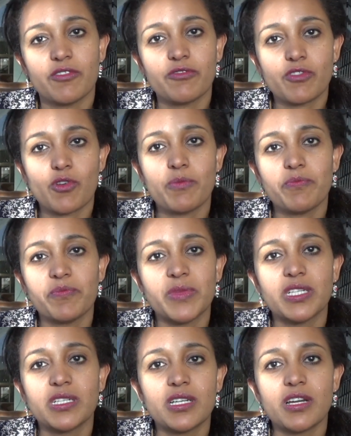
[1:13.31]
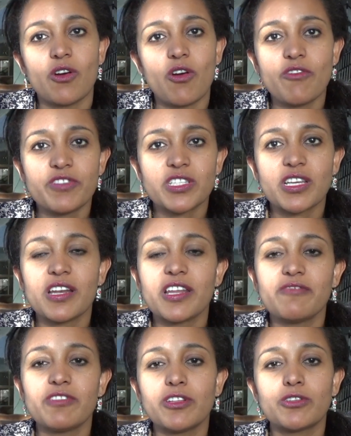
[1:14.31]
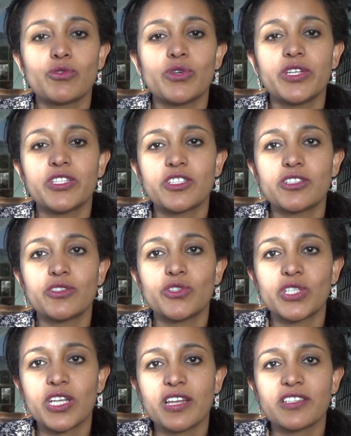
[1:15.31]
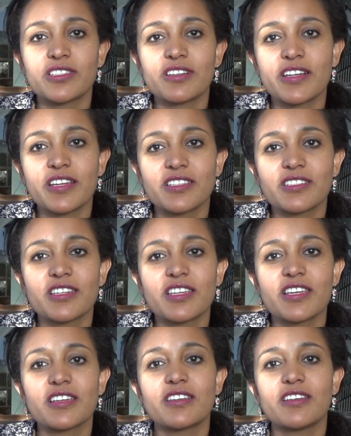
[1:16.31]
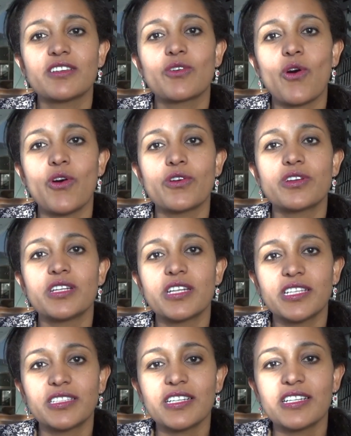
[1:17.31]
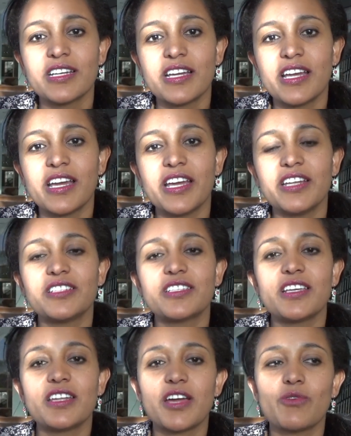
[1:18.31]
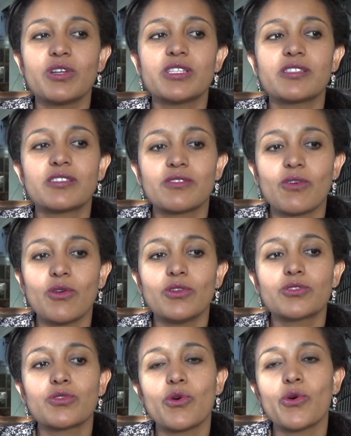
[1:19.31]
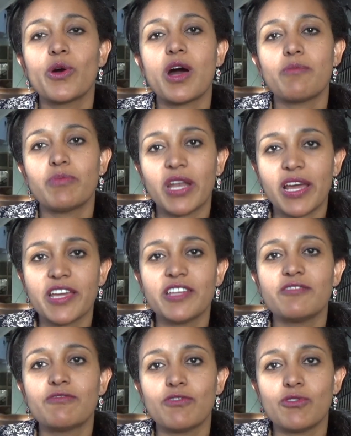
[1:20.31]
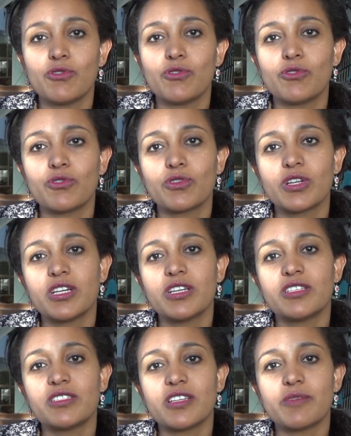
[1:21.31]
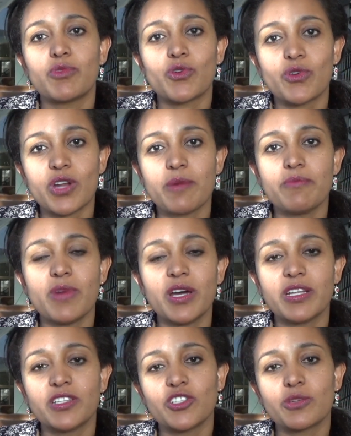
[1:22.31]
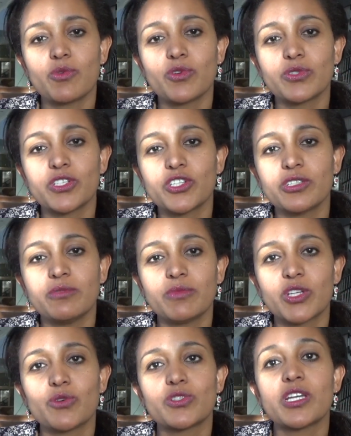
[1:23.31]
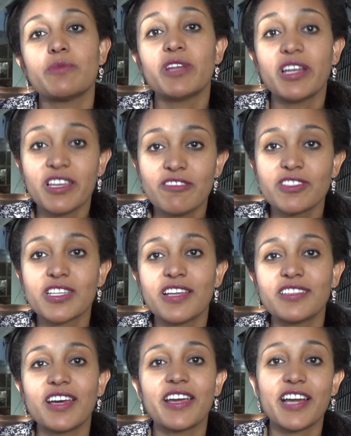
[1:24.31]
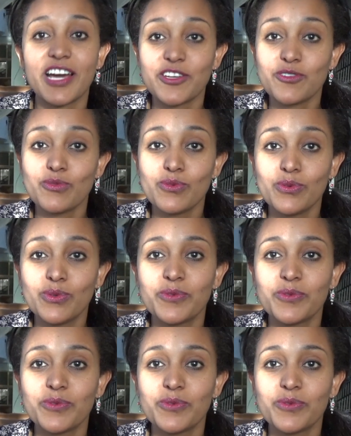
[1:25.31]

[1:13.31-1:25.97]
from officer level to institutional strengthening coordinator, and then I was also applied for the program manager position because I believe that I can do